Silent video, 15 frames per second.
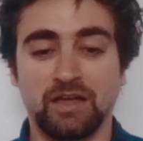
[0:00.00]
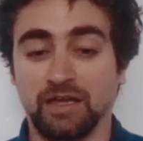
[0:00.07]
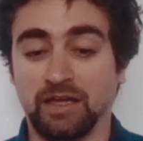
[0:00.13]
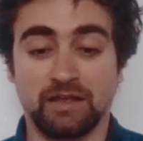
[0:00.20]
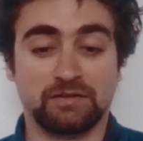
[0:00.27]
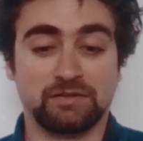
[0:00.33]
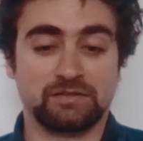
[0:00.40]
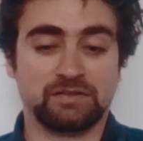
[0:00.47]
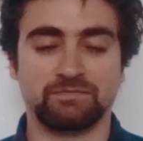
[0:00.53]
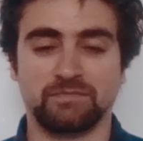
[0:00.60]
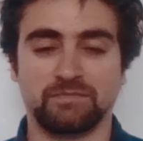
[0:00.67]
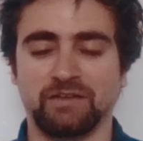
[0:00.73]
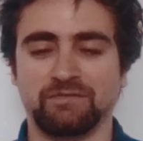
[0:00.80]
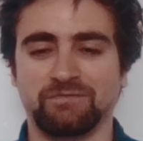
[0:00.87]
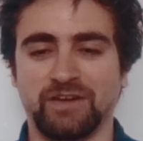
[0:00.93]
And
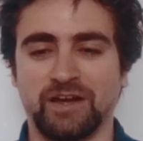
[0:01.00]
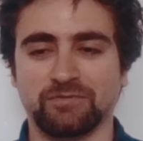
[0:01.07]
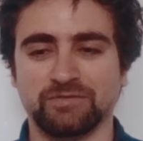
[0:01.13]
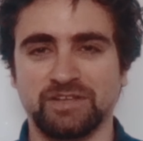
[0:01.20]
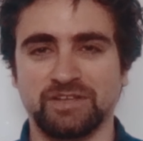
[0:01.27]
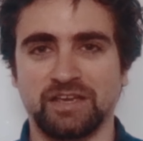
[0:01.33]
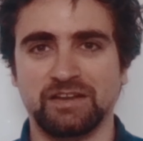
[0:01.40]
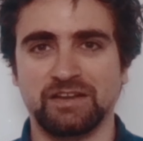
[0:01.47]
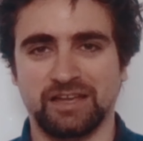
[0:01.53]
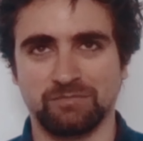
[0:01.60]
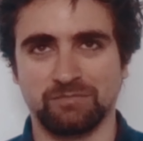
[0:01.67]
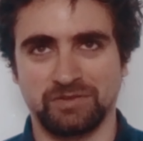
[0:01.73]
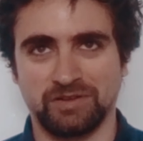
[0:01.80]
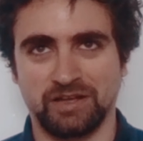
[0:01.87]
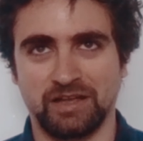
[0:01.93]
I found
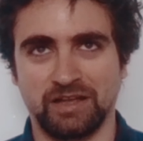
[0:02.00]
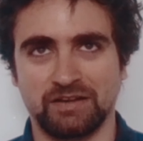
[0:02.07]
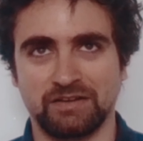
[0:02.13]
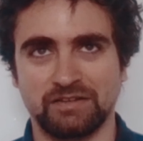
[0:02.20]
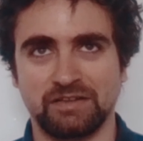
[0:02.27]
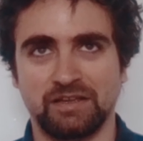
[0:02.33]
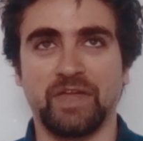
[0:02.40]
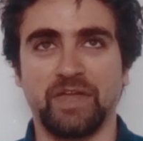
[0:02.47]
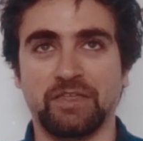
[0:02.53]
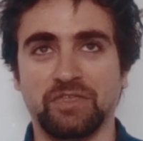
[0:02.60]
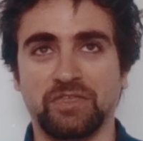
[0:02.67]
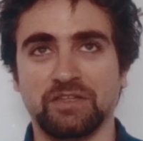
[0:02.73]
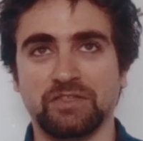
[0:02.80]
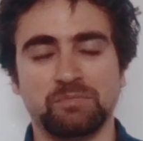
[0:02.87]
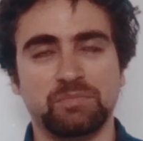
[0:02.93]
DataCamp, and I
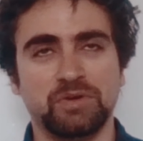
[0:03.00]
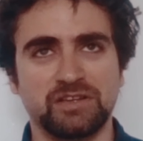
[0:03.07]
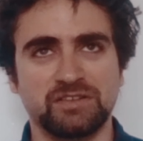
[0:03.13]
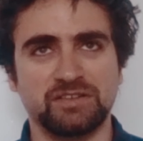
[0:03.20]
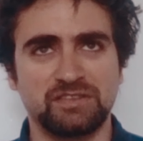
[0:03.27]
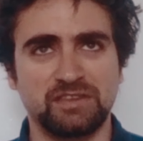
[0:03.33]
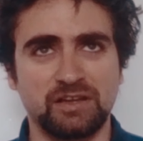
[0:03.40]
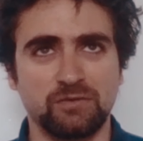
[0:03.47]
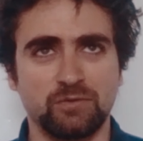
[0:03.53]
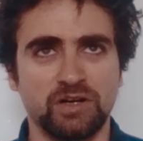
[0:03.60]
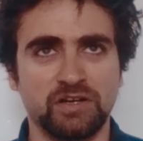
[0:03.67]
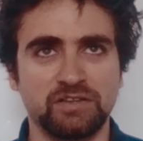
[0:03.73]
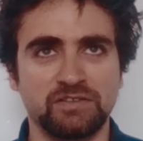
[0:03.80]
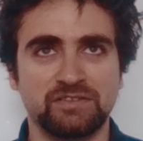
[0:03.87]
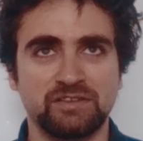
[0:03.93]
think the biggest thing
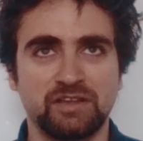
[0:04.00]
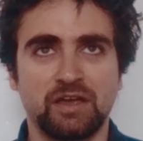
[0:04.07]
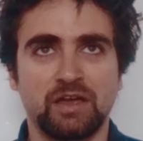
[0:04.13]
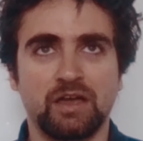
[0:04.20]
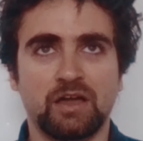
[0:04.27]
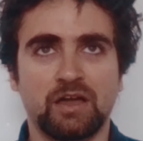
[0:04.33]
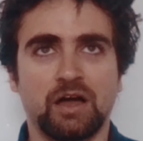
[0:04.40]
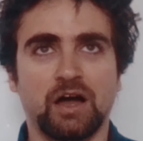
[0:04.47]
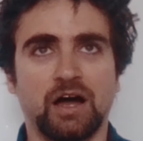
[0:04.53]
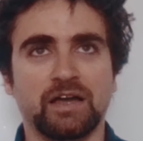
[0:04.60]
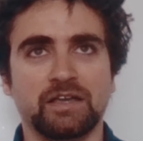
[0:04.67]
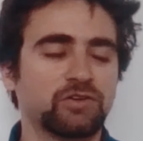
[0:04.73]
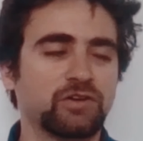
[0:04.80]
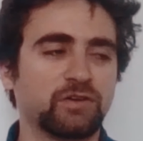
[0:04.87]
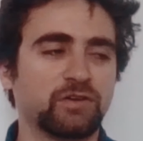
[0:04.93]
was Uh,
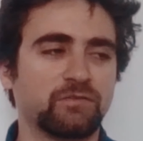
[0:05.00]
you can